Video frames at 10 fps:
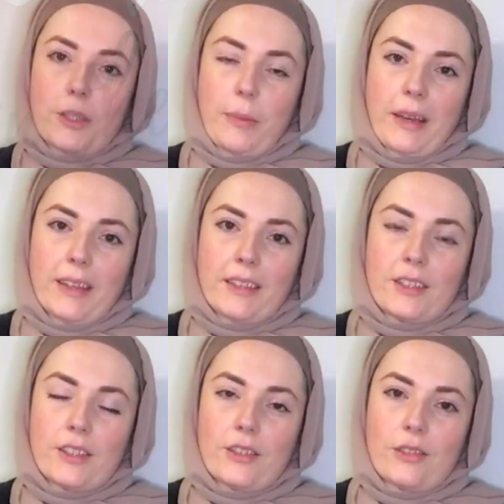Planning
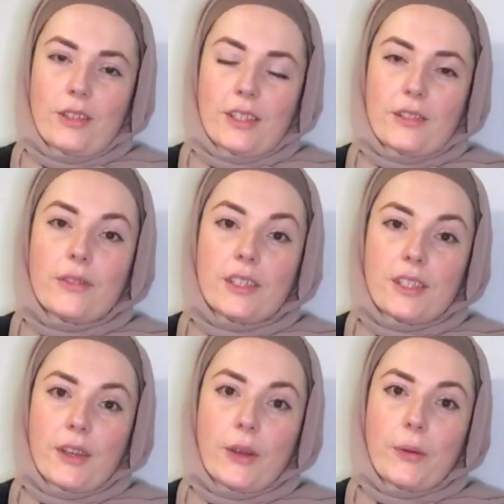to do this
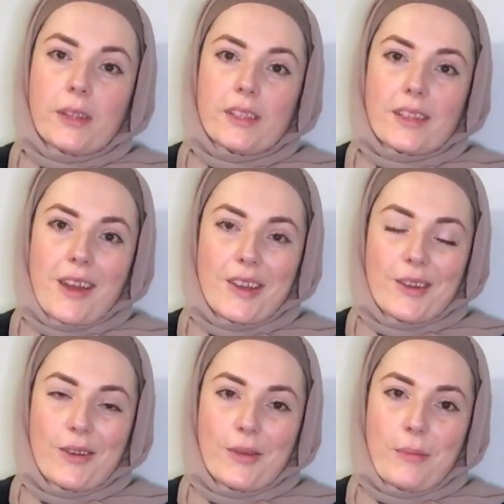video once I
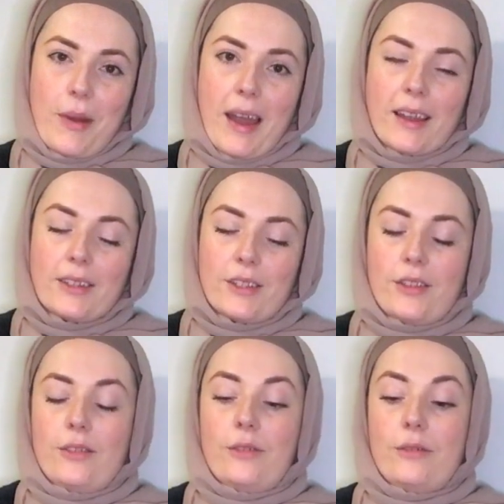got back
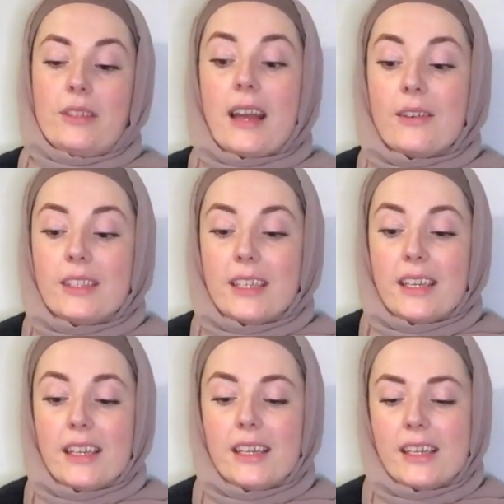to
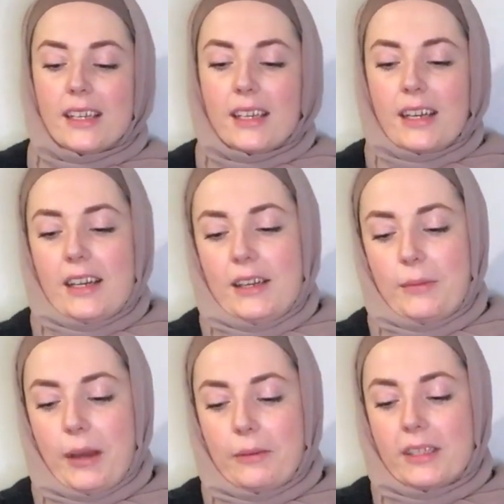Saudi.
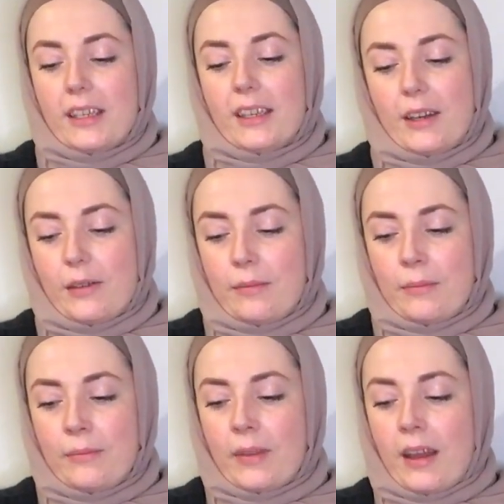I was going
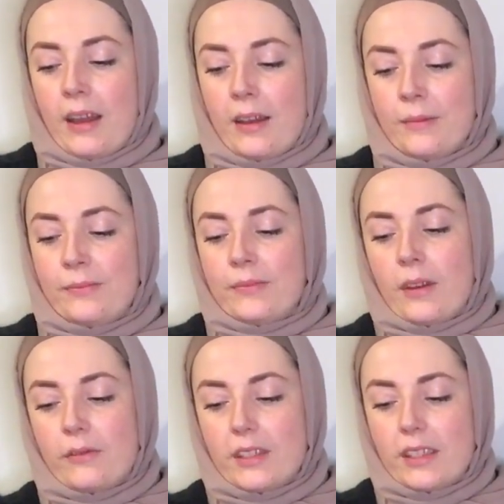to
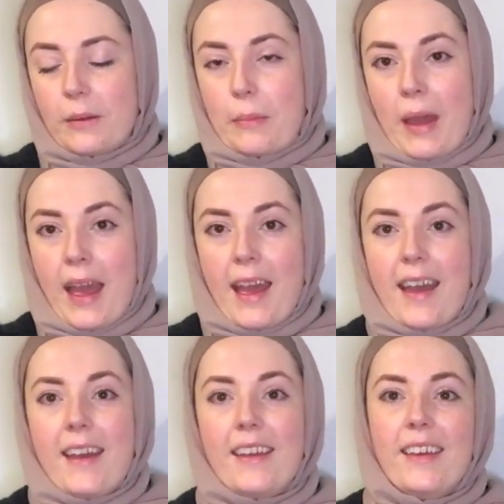obviously
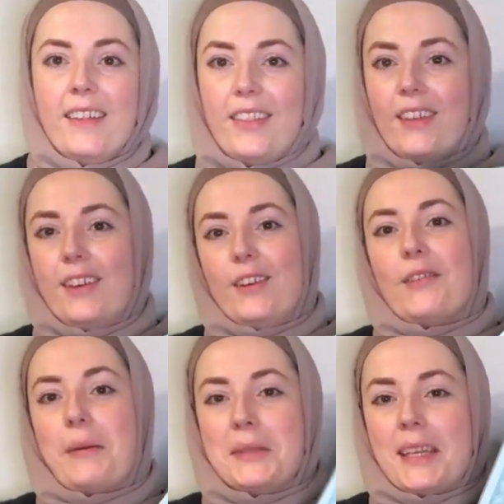compare the
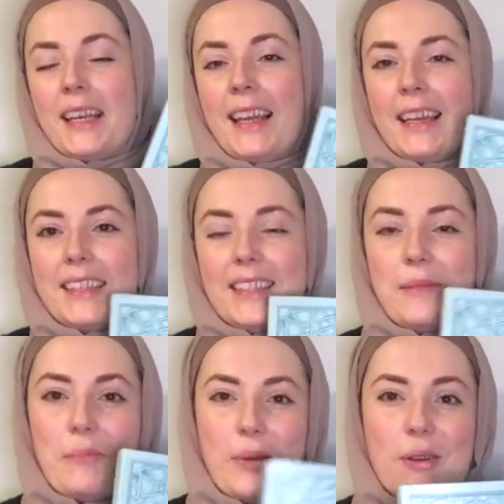Ramadan Legacy
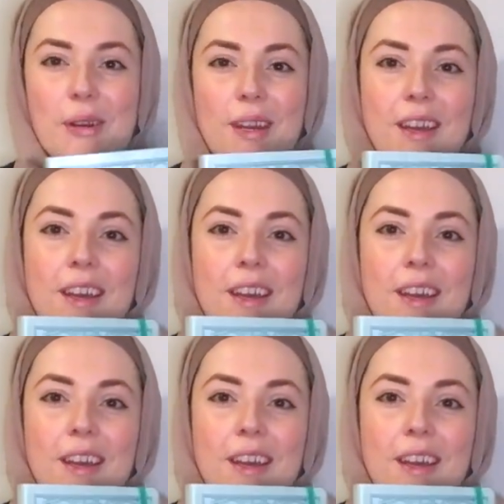book